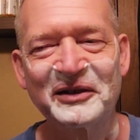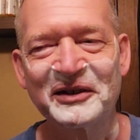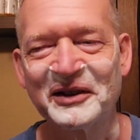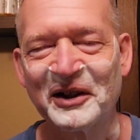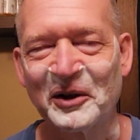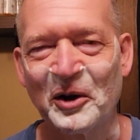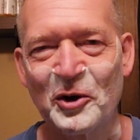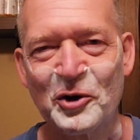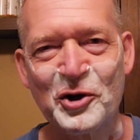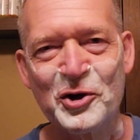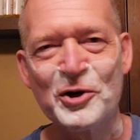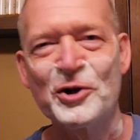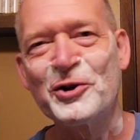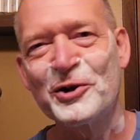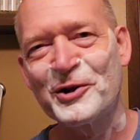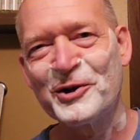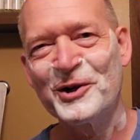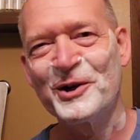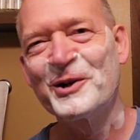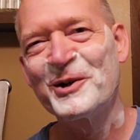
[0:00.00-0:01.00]
And they
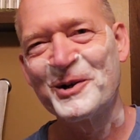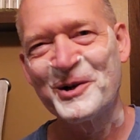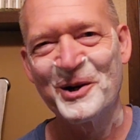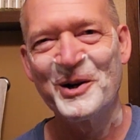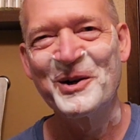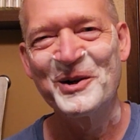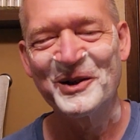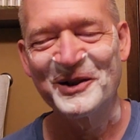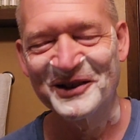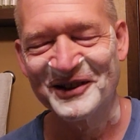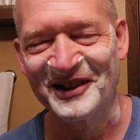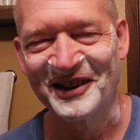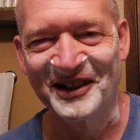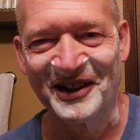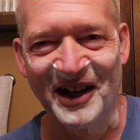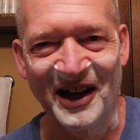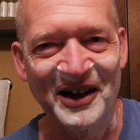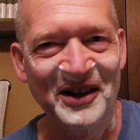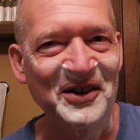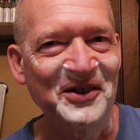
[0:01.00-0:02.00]
go, and the
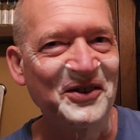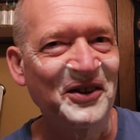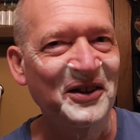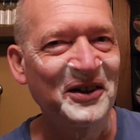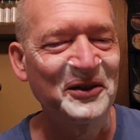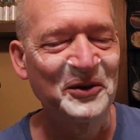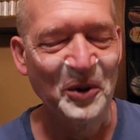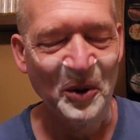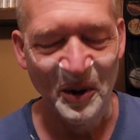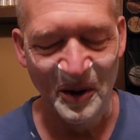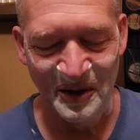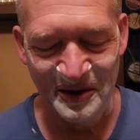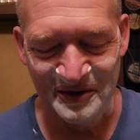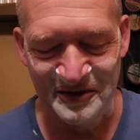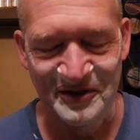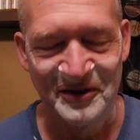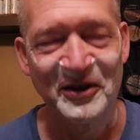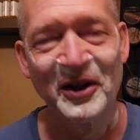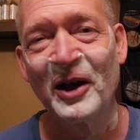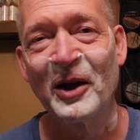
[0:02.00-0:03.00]
knockers on the door, and
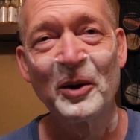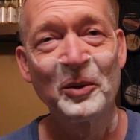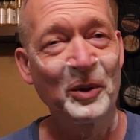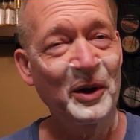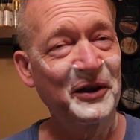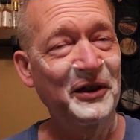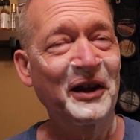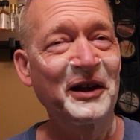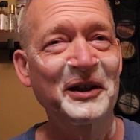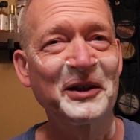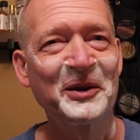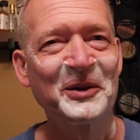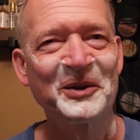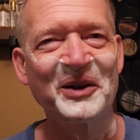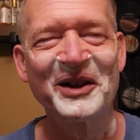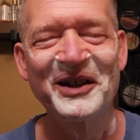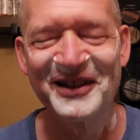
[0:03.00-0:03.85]
she, why, thank you.